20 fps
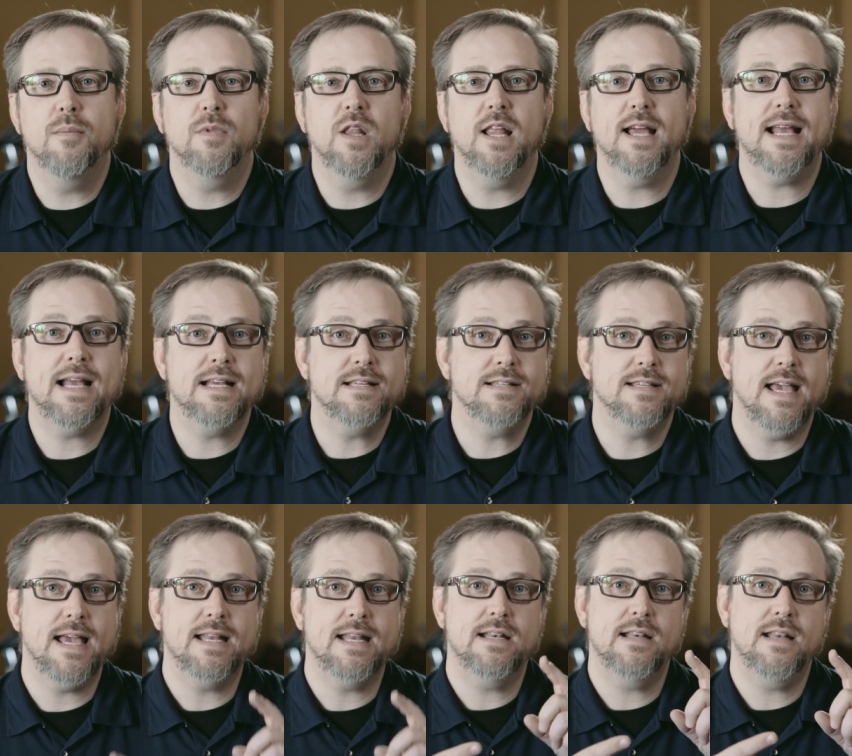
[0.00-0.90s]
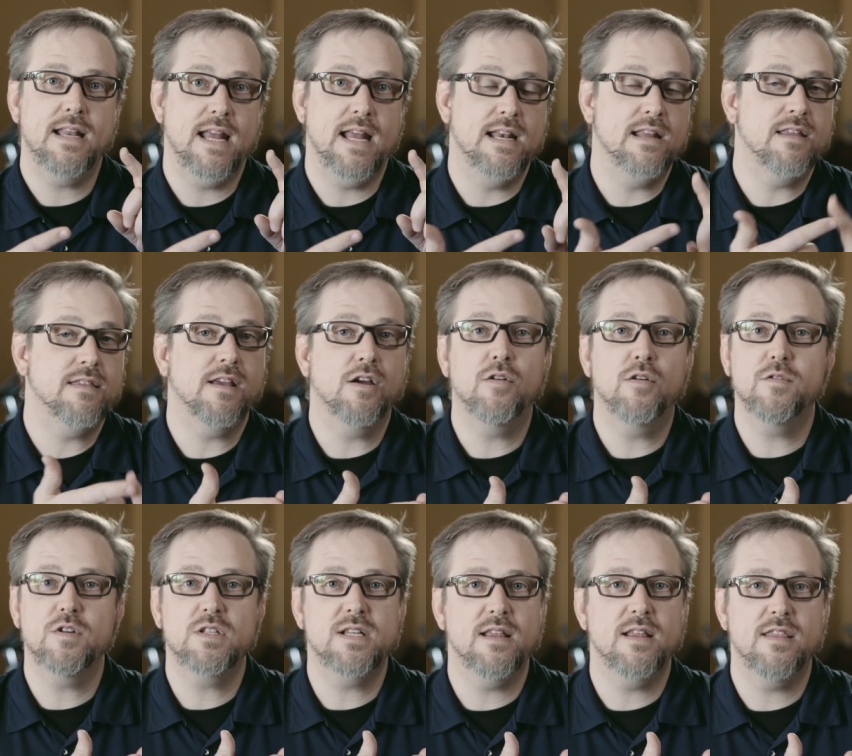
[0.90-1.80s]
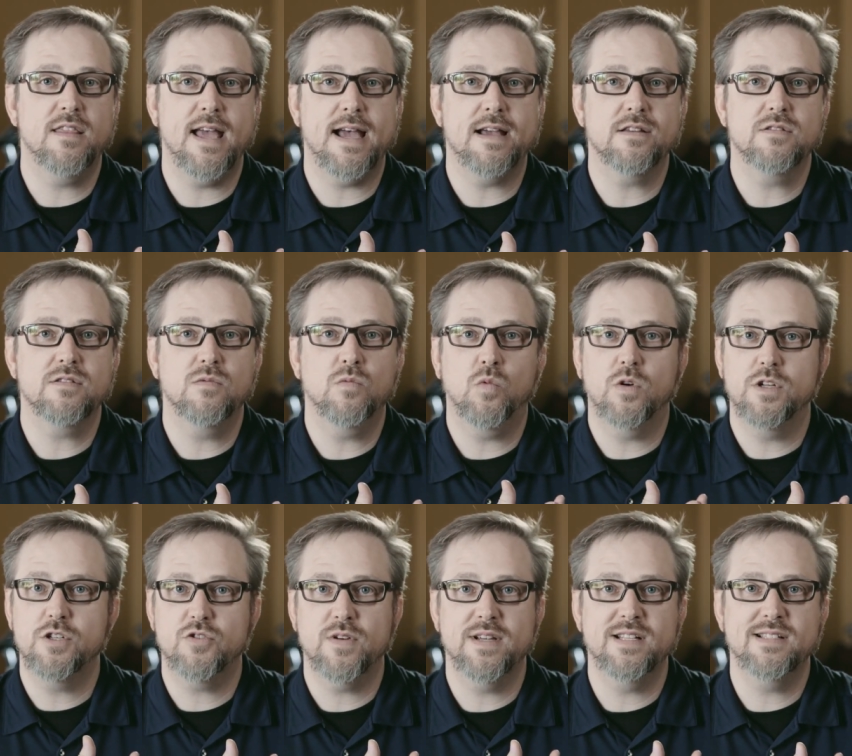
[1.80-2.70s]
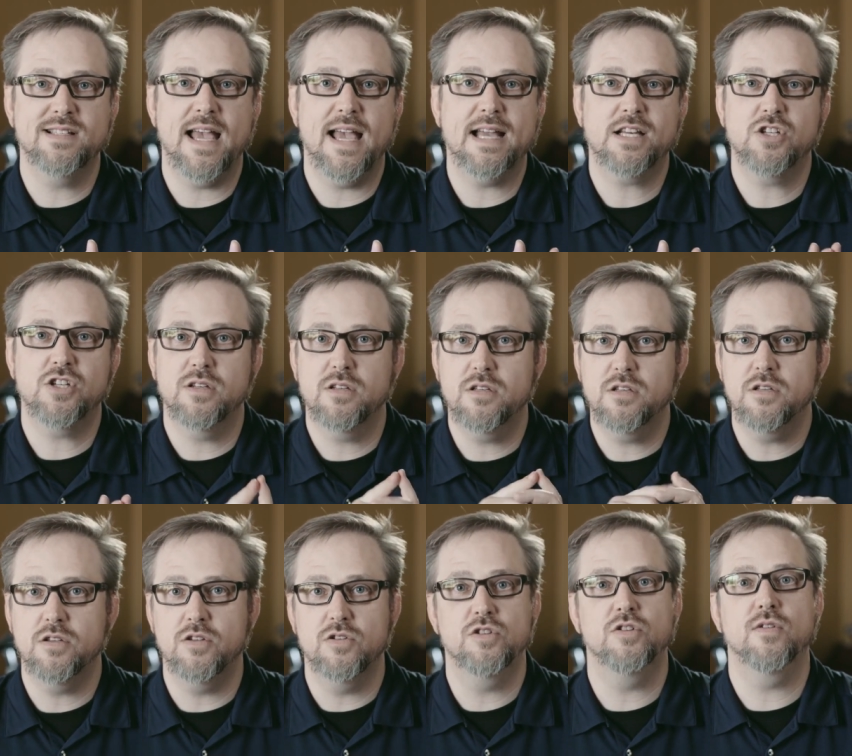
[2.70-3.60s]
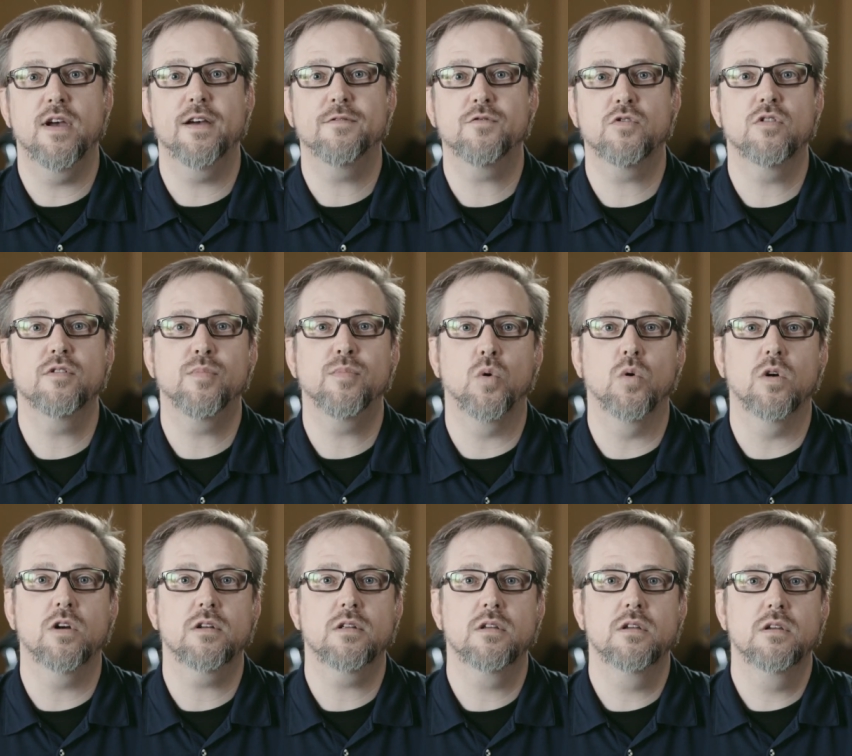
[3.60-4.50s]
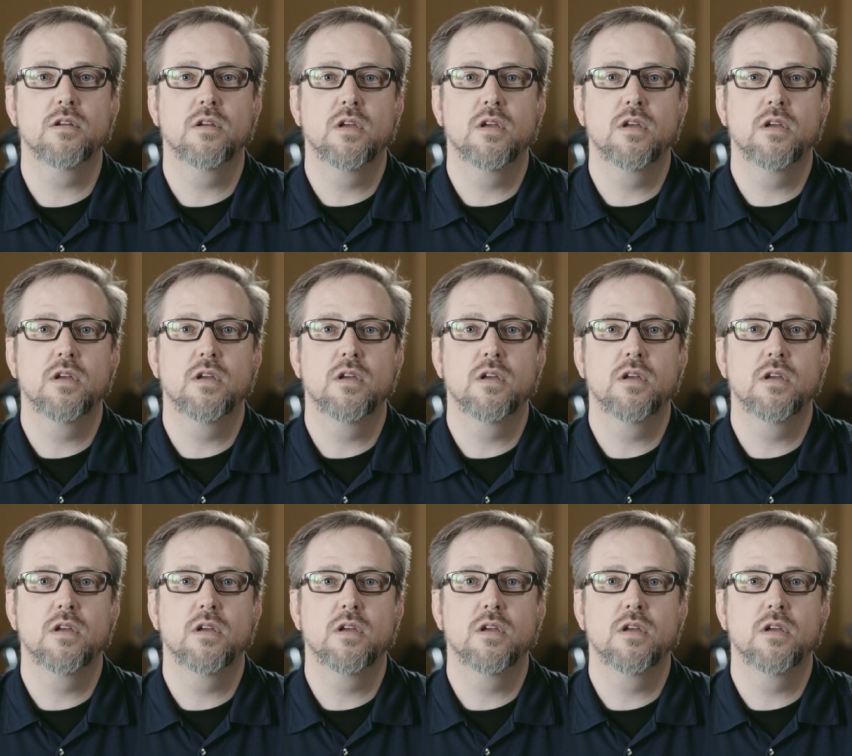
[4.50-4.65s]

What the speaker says: Like I said, anything over $10,000, one transaction, you do have to report.